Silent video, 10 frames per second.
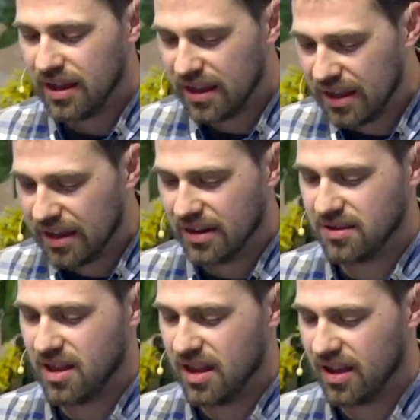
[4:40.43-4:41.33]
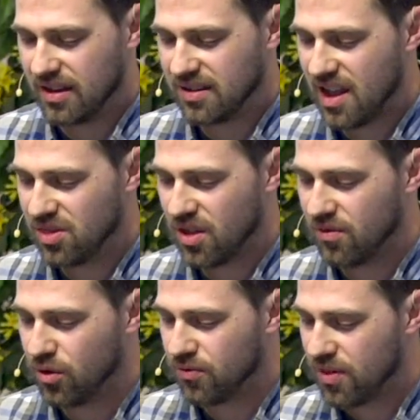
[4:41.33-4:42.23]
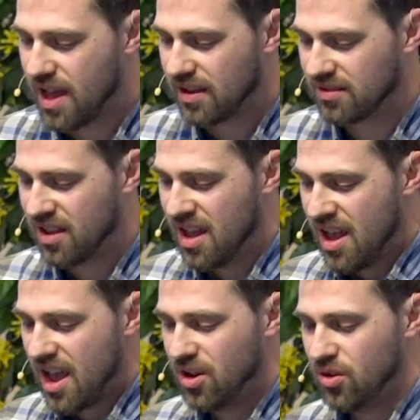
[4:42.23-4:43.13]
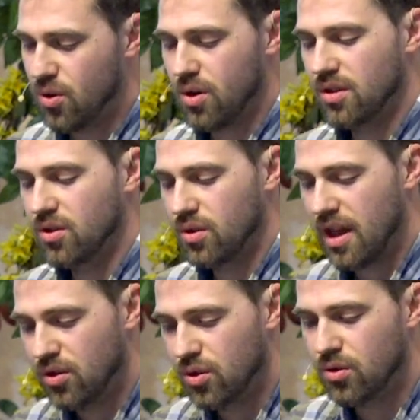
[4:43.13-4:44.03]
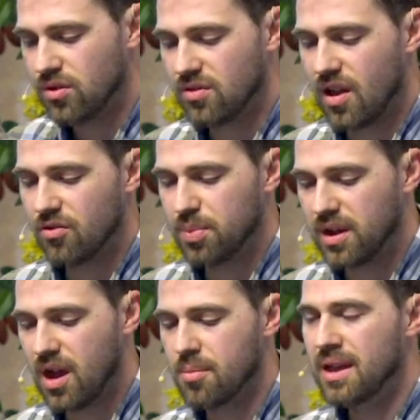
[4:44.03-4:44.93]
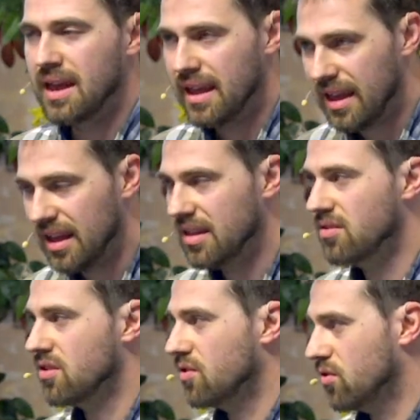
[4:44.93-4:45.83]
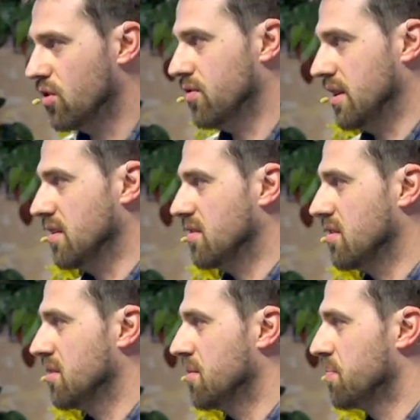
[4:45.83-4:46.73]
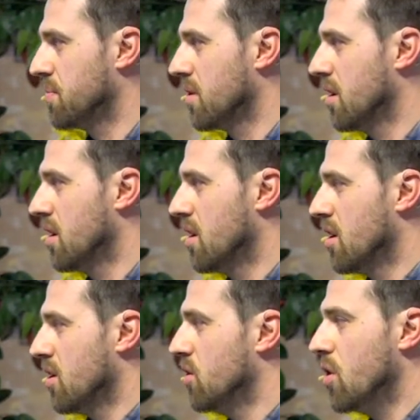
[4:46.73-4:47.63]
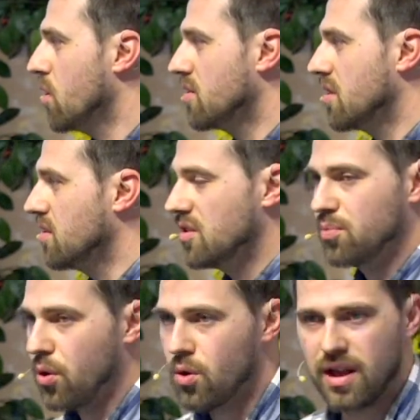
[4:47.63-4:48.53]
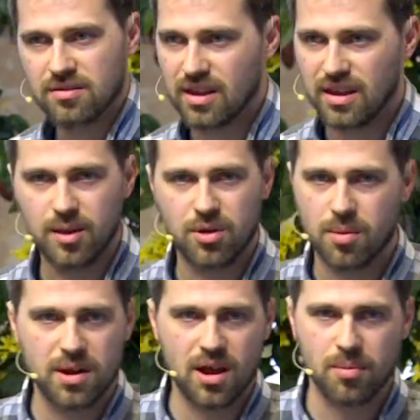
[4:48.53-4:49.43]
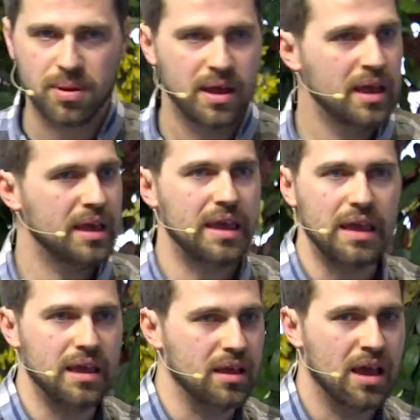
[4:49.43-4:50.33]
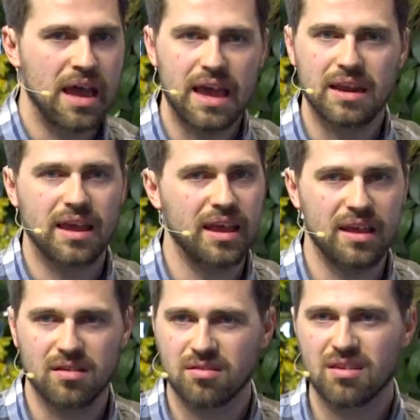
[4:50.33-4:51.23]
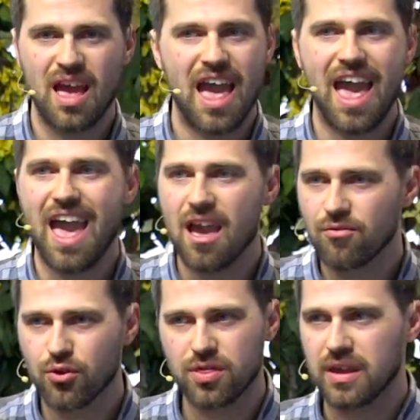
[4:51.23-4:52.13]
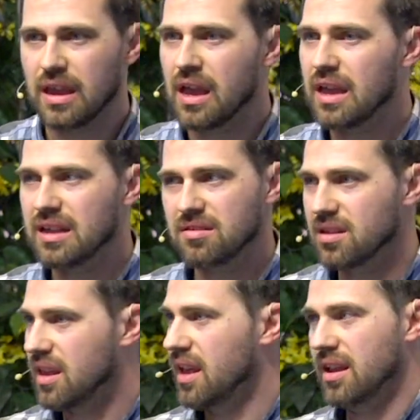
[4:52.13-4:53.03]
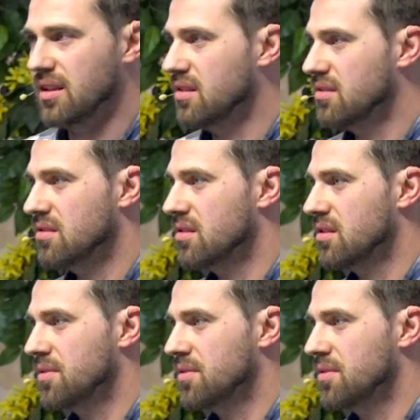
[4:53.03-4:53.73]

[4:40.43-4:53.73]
He can take a tenth of your flocks and you yourselves become his servants. You notice that these pronouns that keep coming up, he and his, everything is the king's.